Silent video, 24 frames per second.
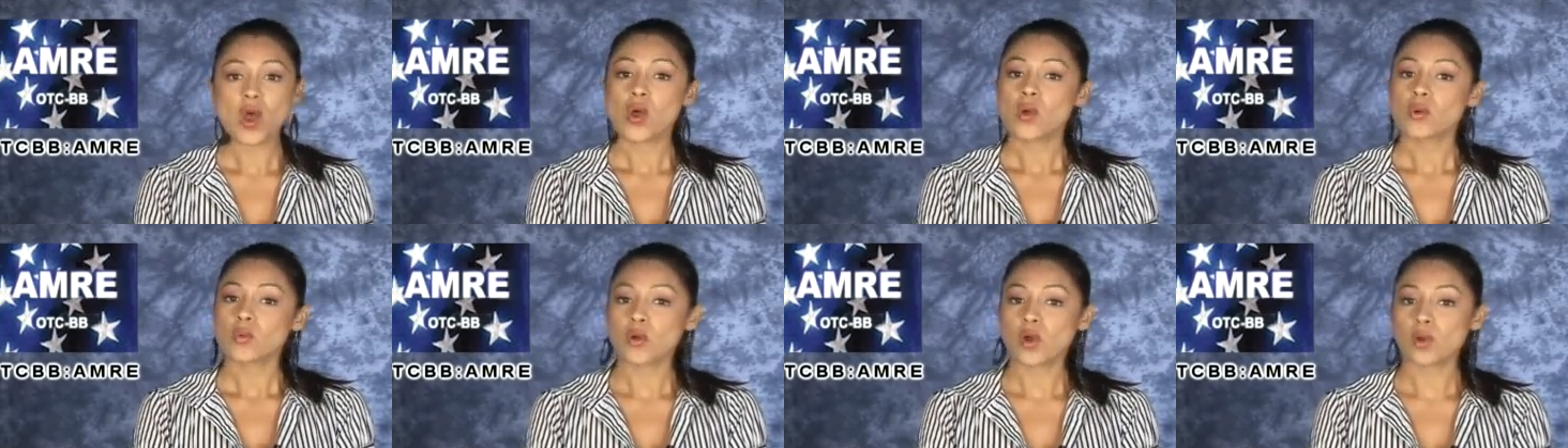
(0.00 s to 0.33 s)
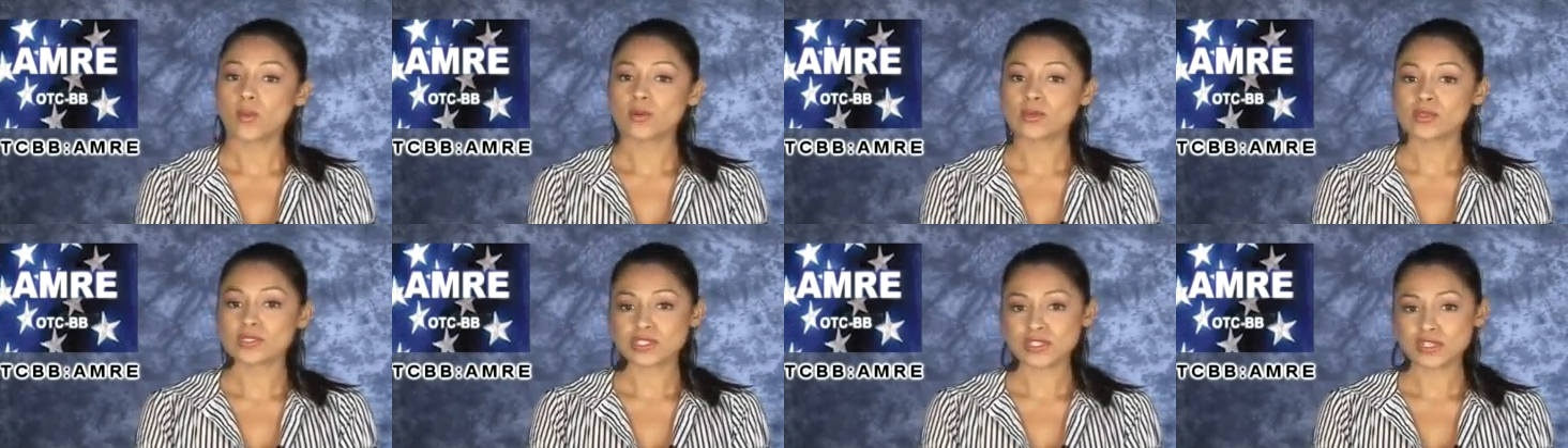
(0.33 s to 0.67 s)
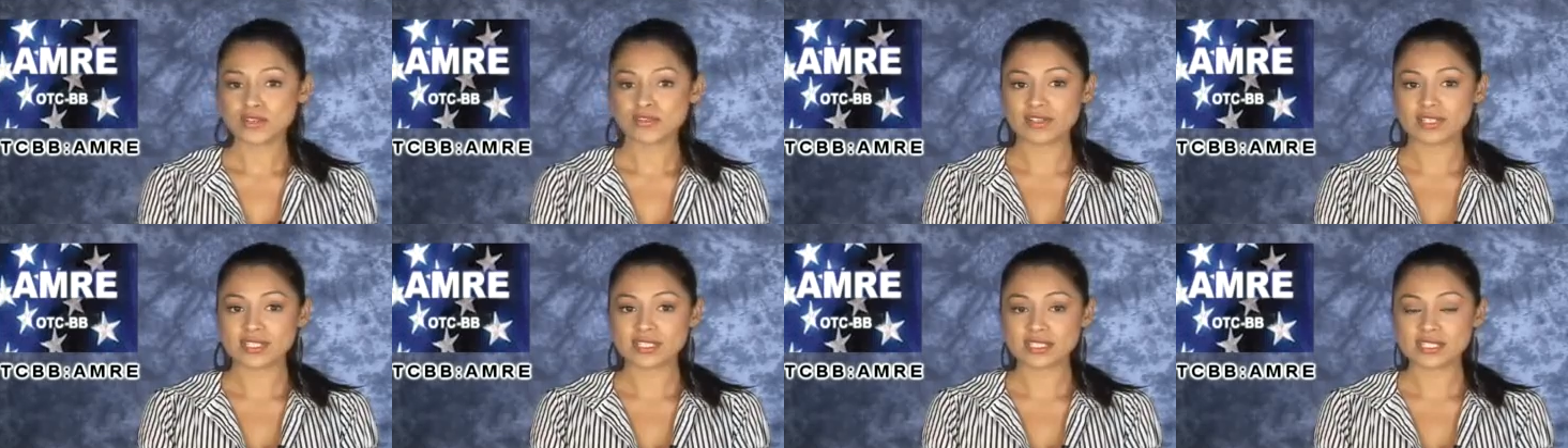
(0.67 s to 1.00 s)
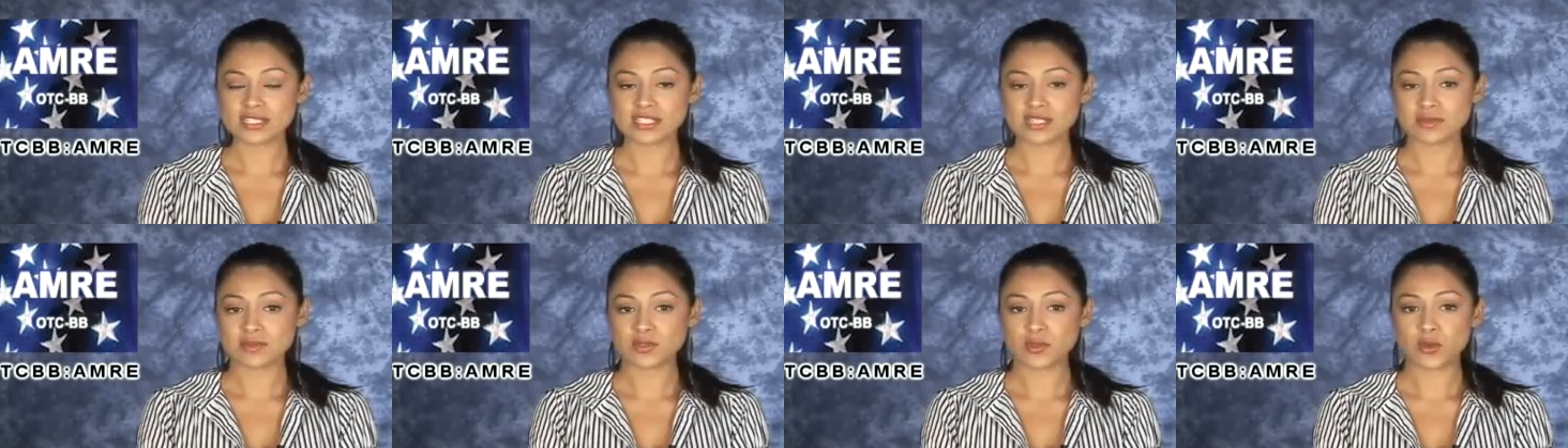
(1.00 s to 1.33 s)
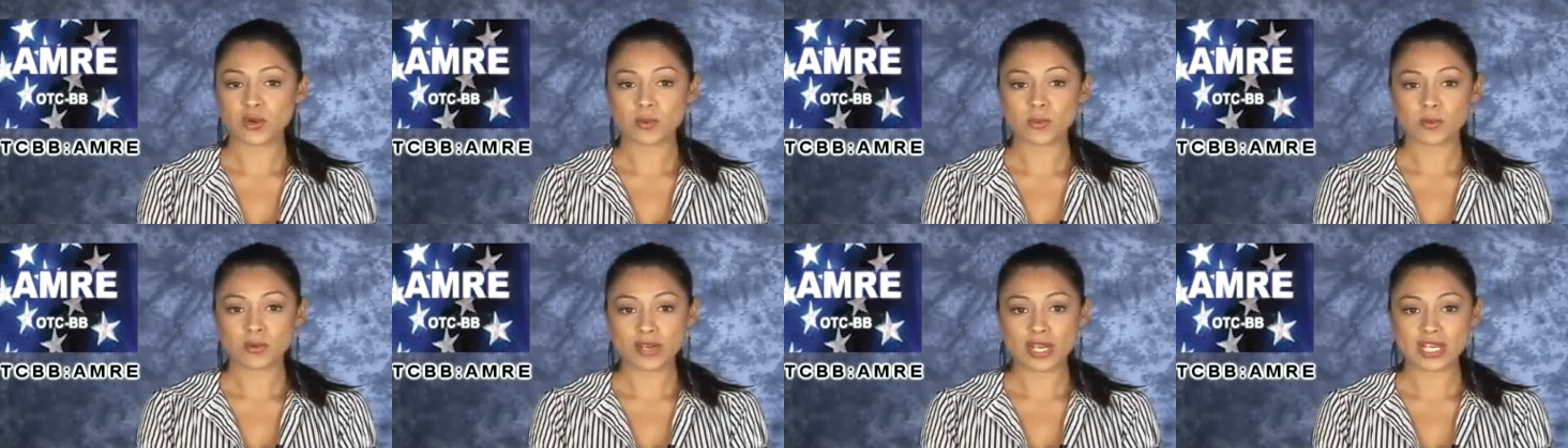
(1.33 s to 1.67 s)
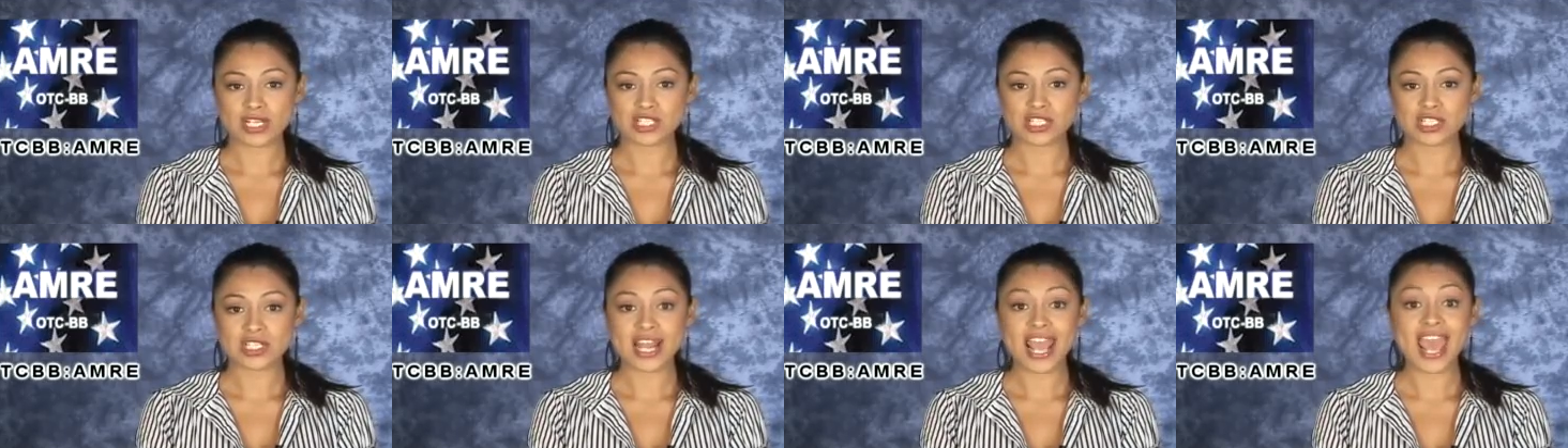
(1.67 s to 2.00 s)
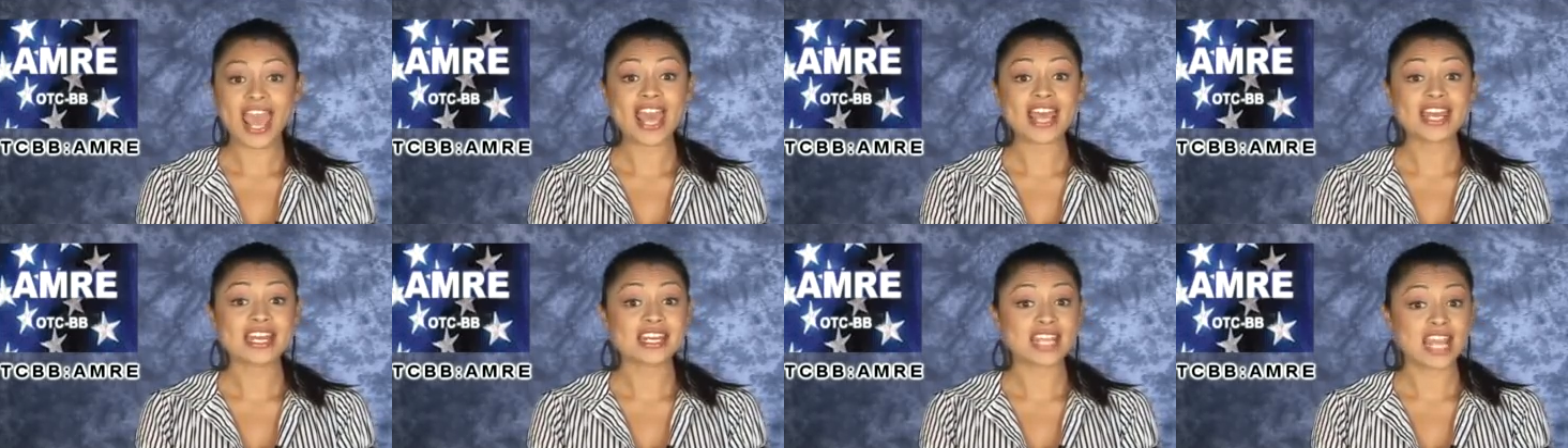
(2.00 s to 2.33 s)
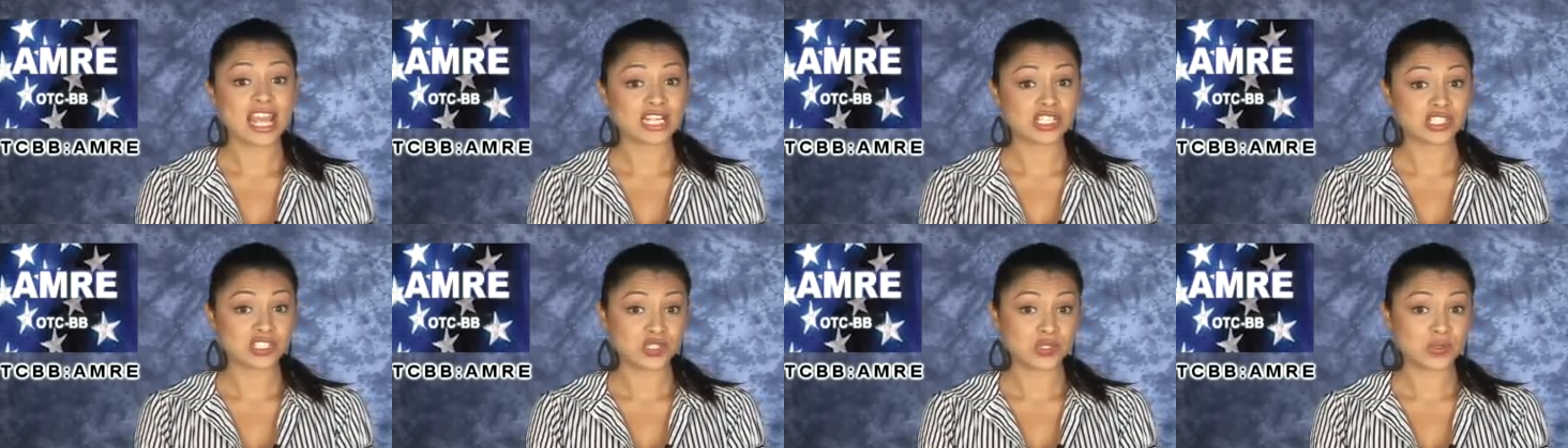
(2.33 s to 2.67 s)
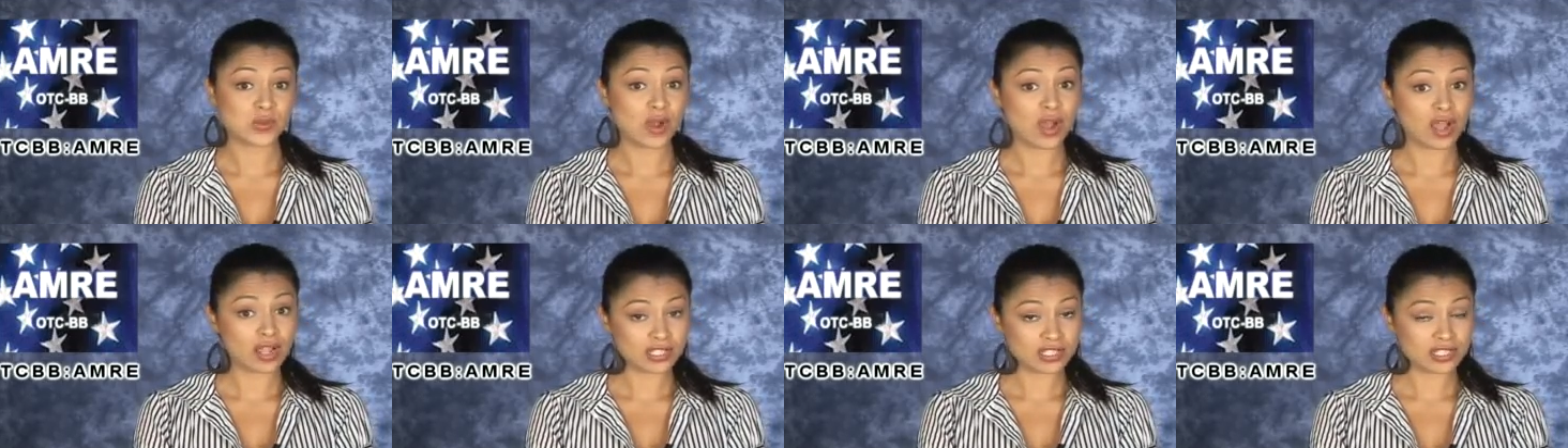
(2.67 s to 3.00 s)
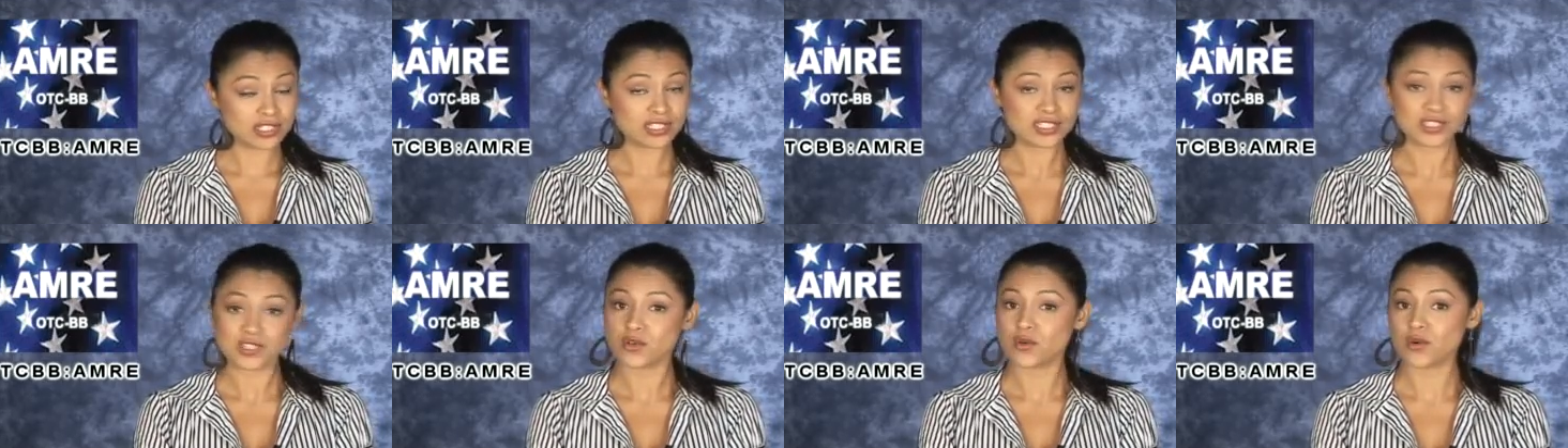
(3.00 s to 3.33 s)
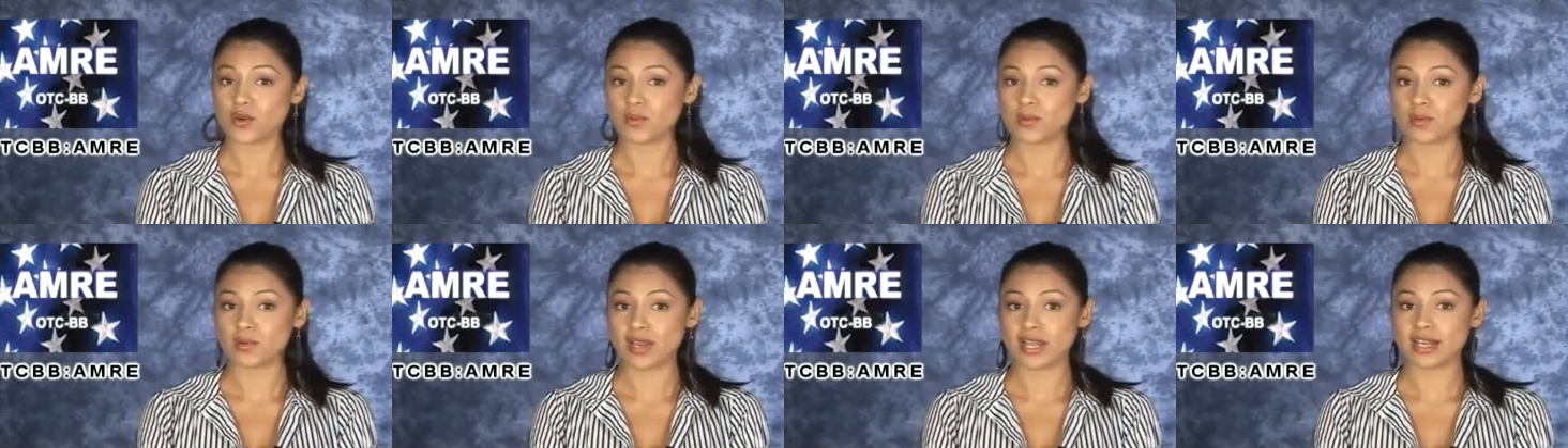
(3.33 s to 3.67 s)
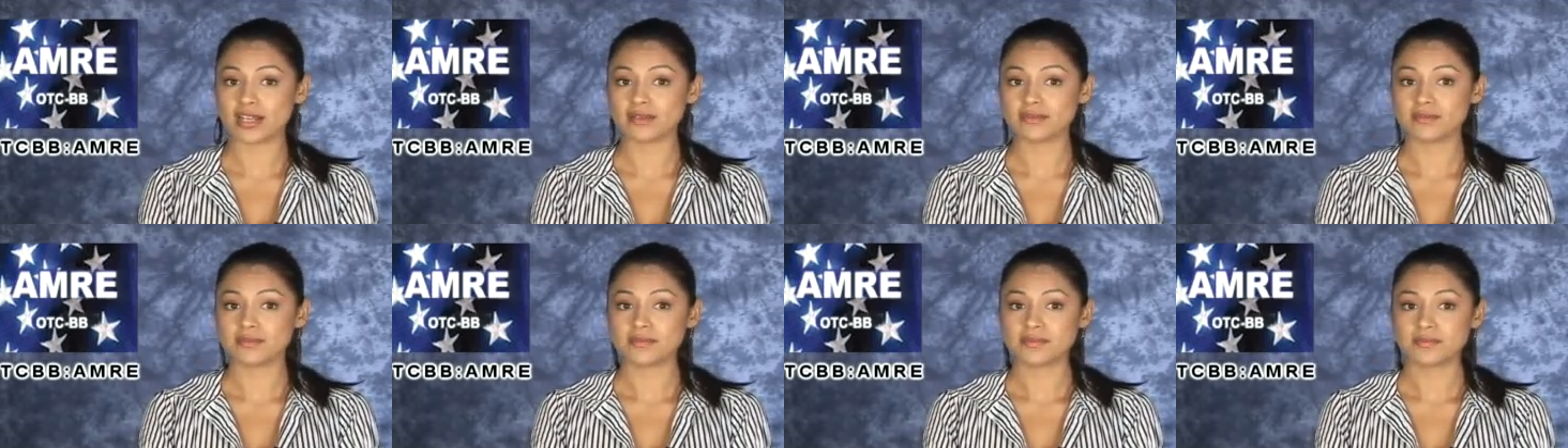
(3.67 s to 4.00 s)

Robo Service Systems Corporation, and Net2 Auctions Incorporated.